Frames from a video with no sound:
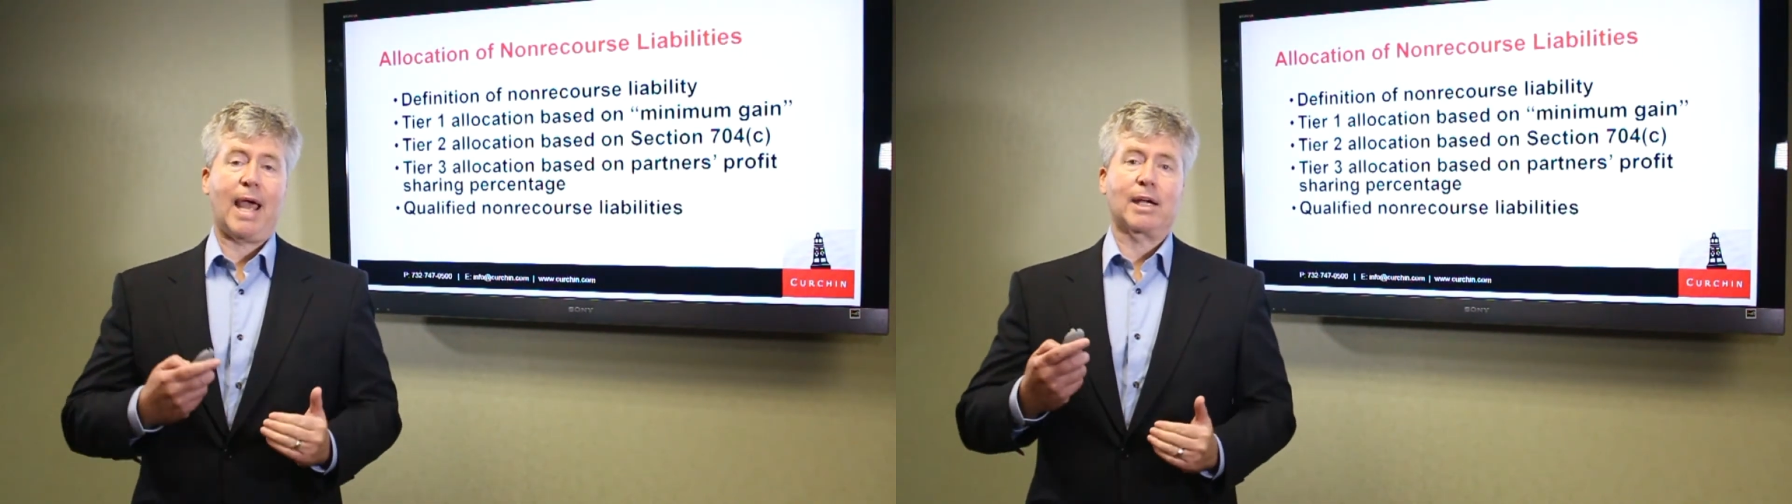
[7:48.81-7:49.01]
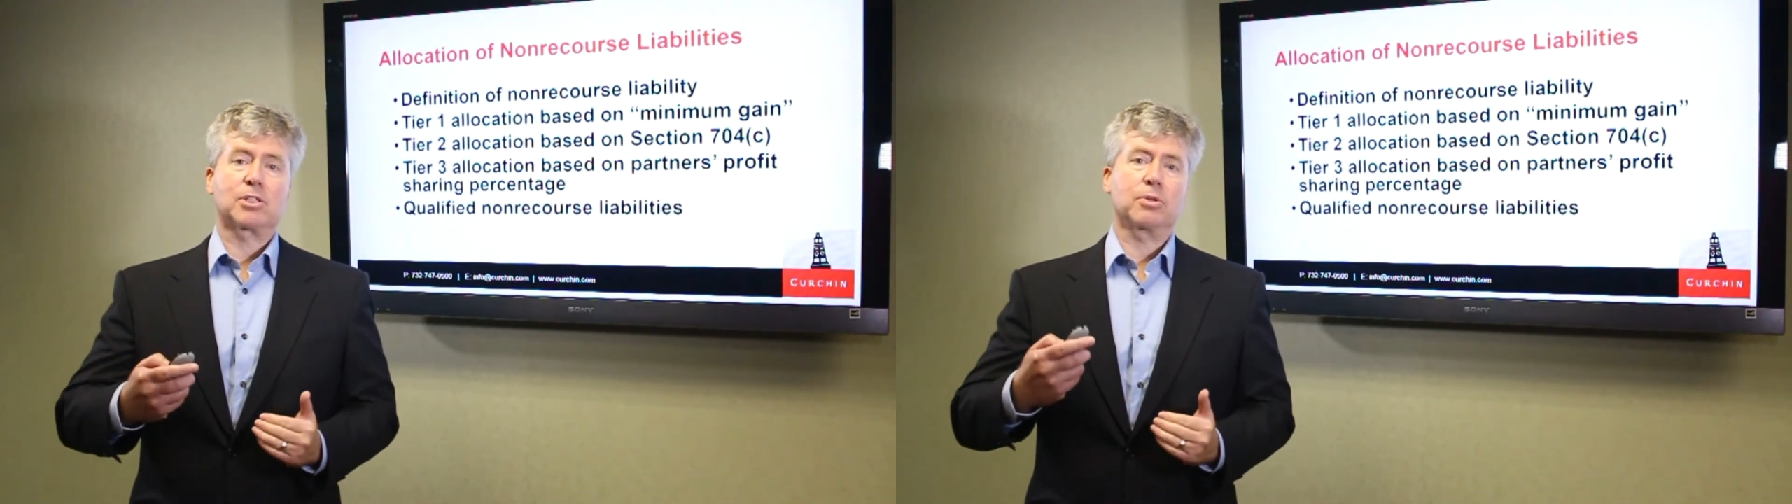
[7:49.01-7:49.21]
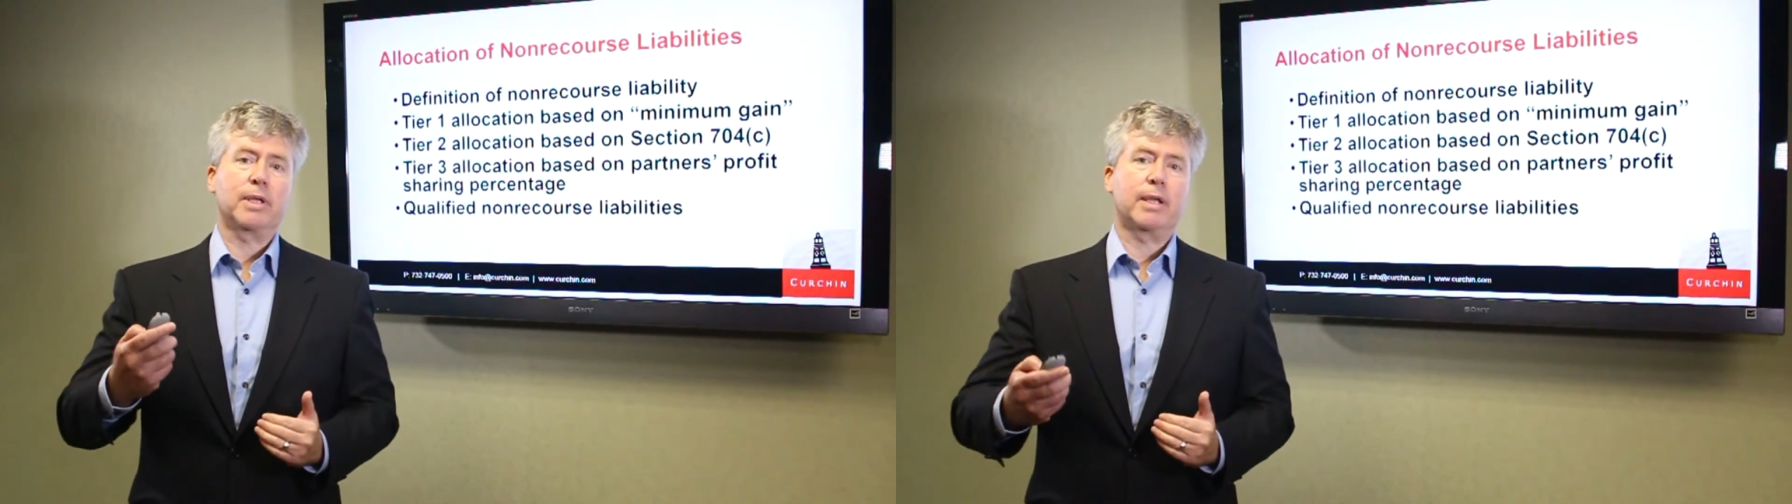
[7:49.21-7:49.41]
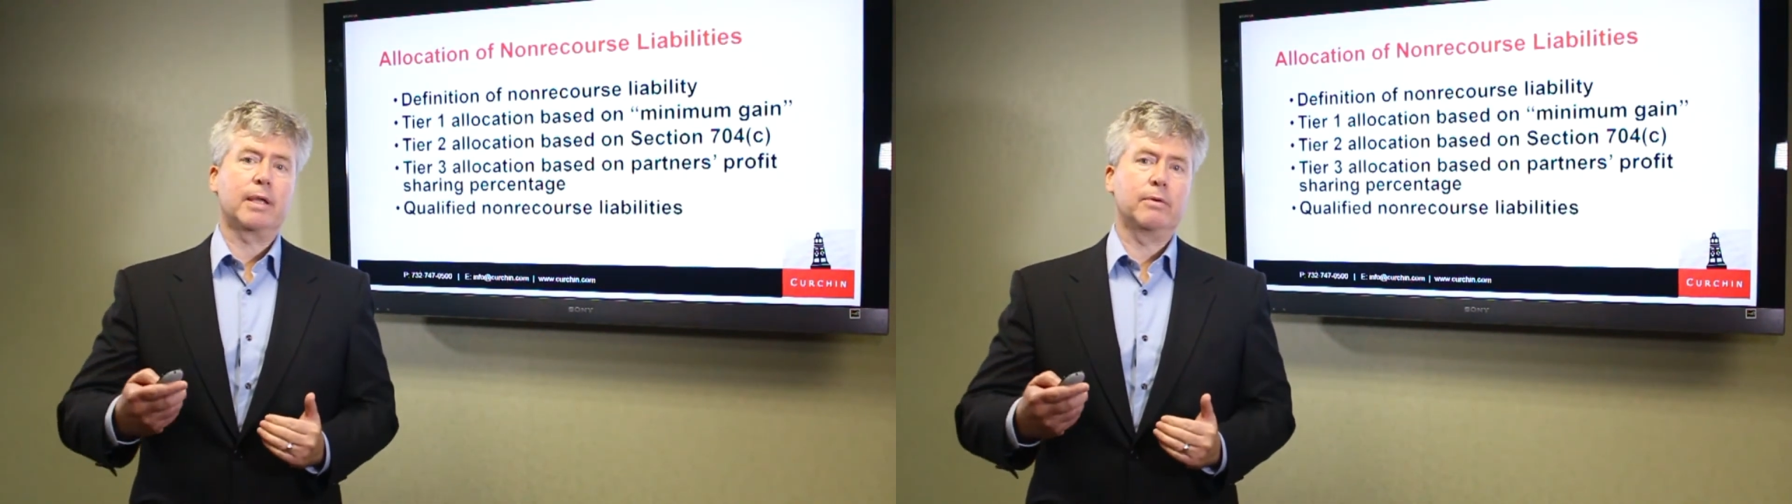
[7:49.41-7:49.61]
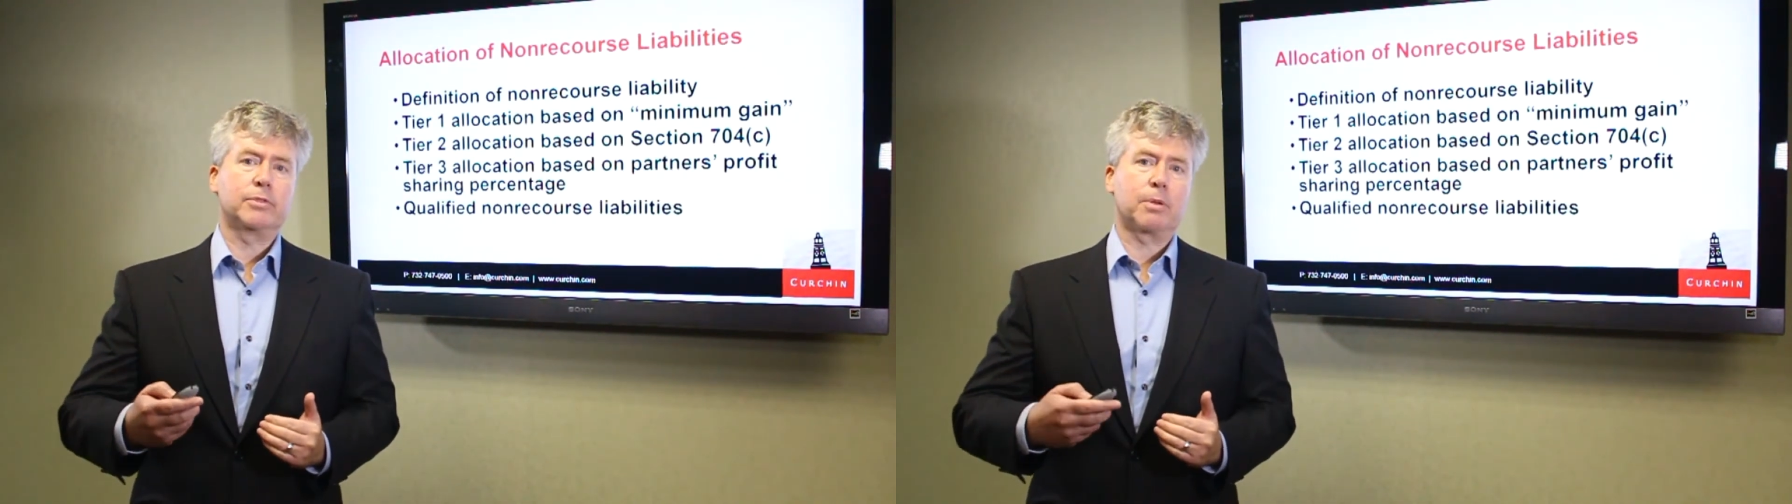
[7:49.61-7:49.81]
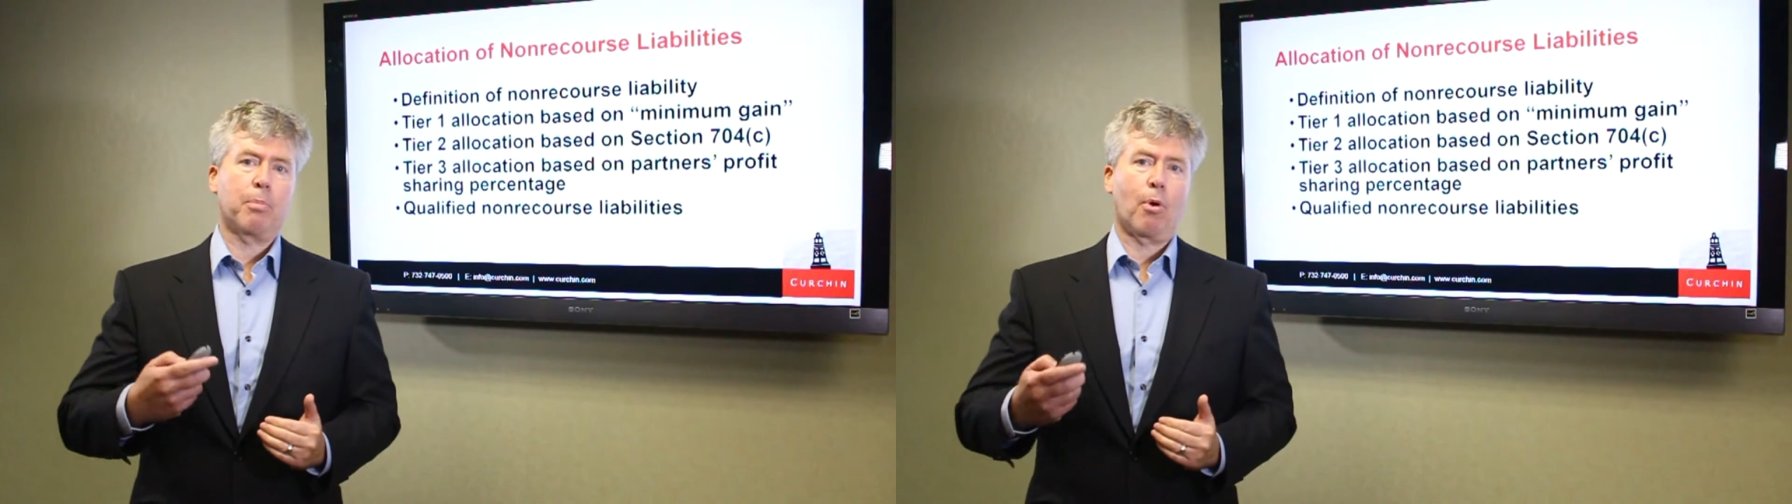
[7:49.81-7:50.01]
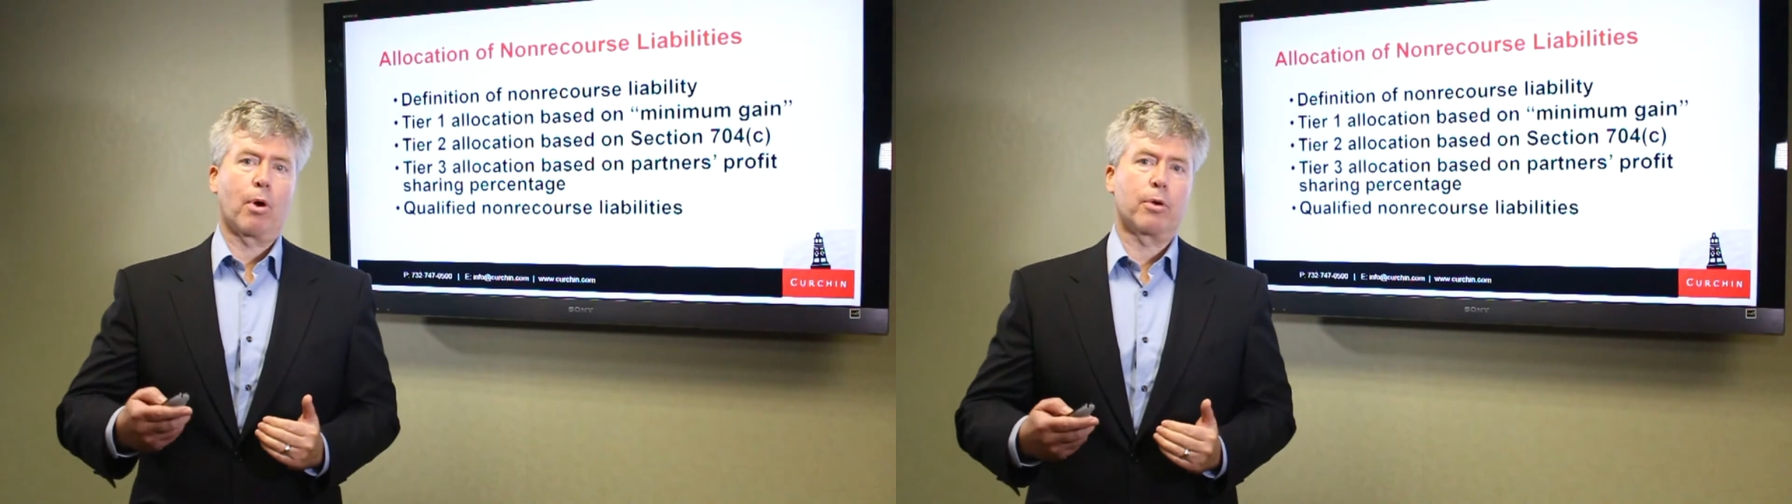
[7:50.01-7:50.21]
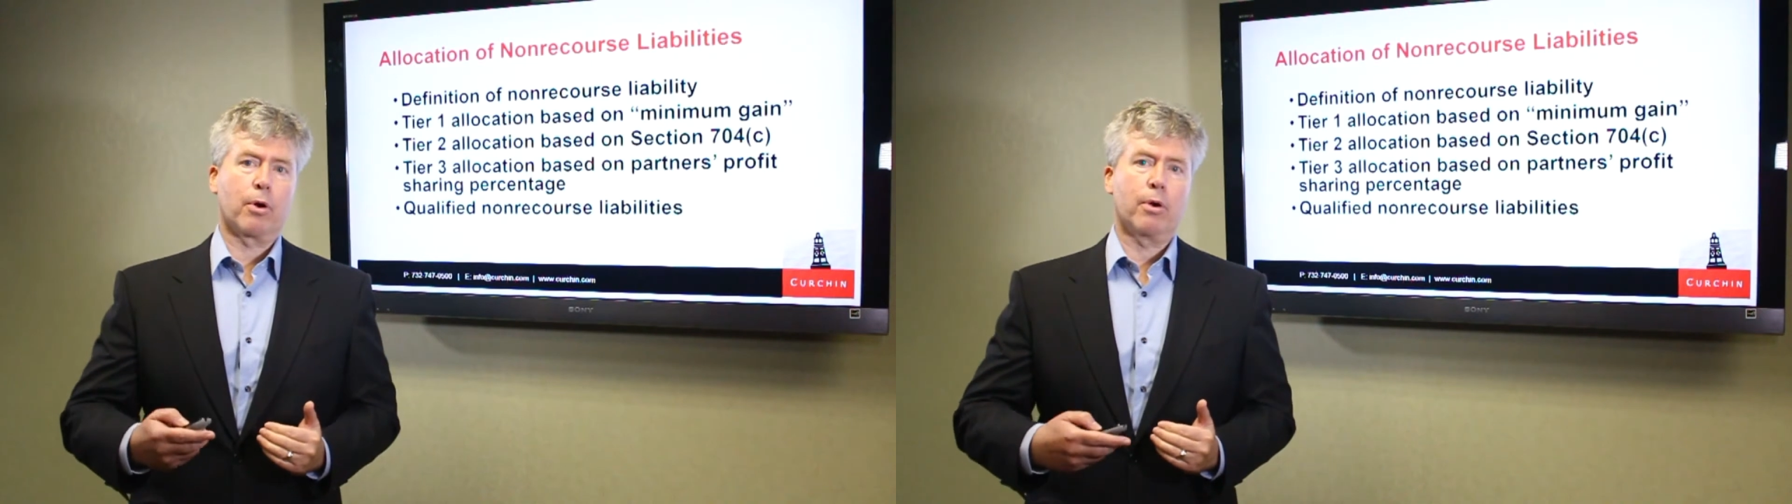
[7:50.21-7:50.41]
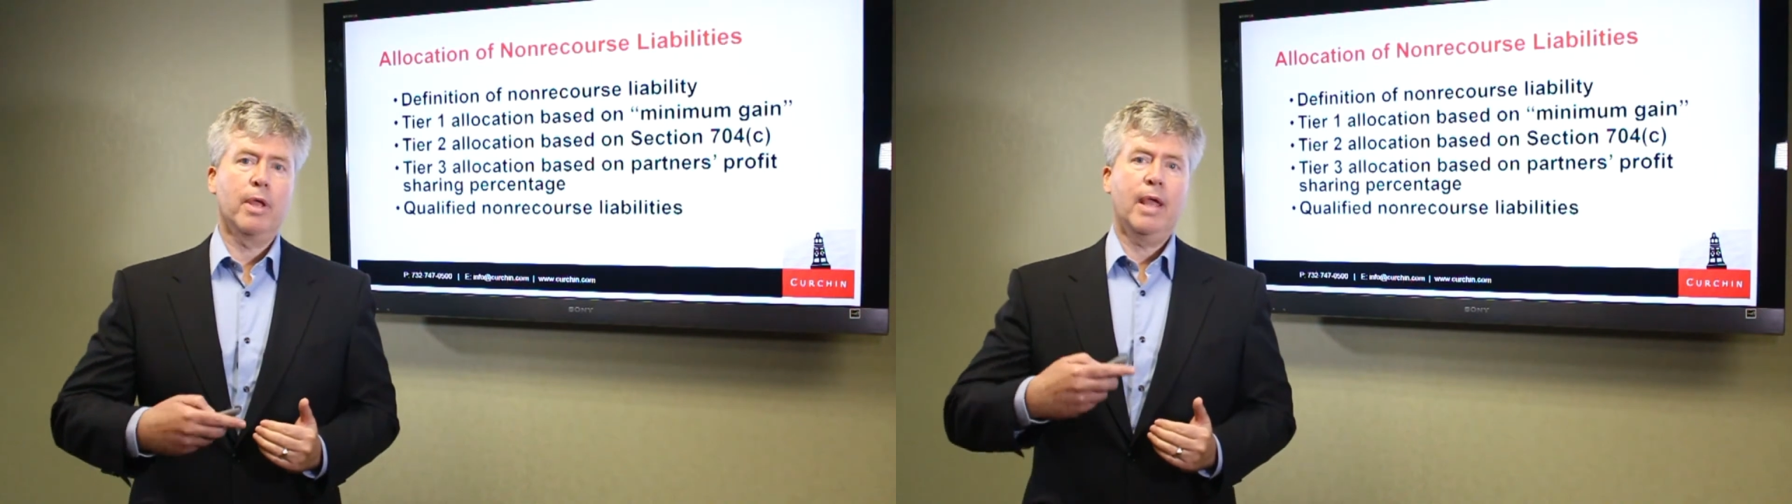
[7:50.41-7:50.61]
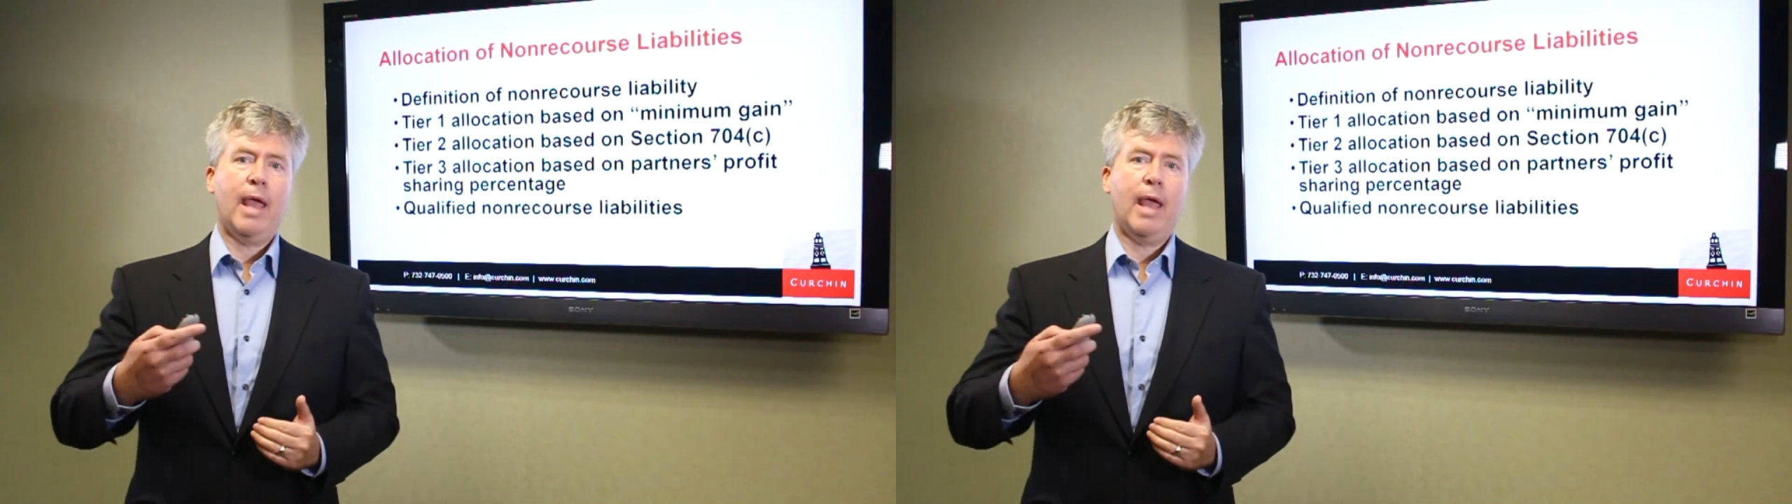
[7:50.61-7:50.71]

actually gives the partner